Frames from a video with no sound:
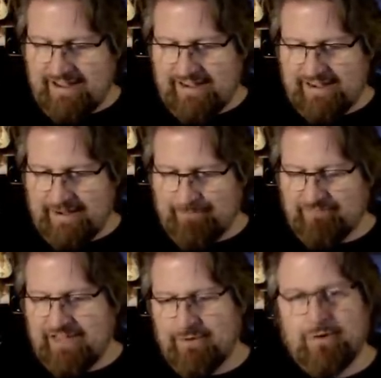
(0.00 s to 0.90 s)
Um,
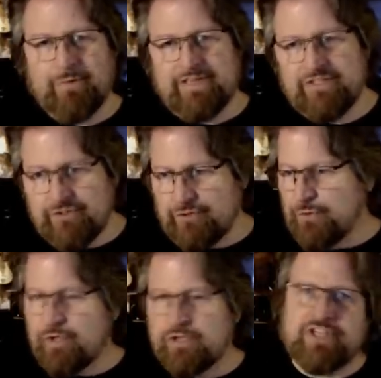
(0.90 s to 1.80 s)
and when we do
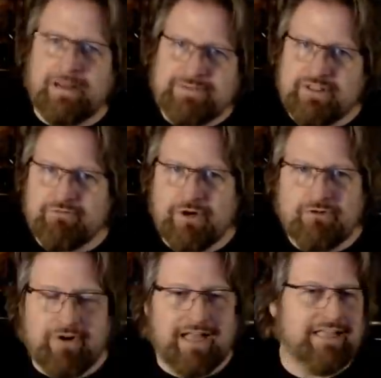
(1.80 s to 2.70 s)
workshops at the
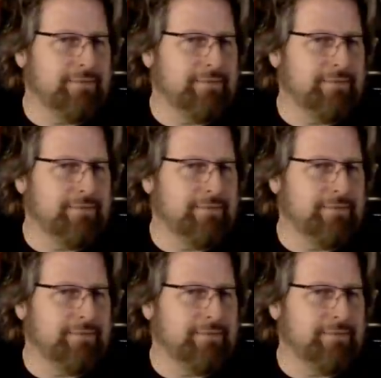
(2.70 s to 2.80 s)
Road Rally,